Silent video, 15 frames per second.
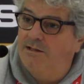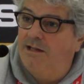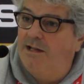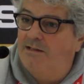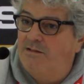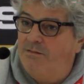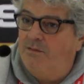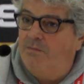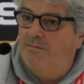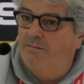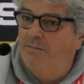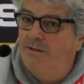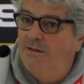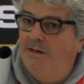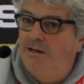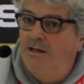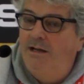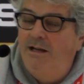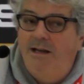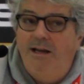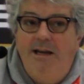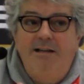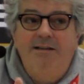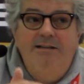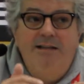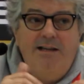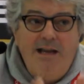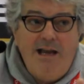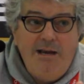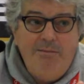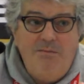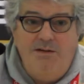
classroom. And the game,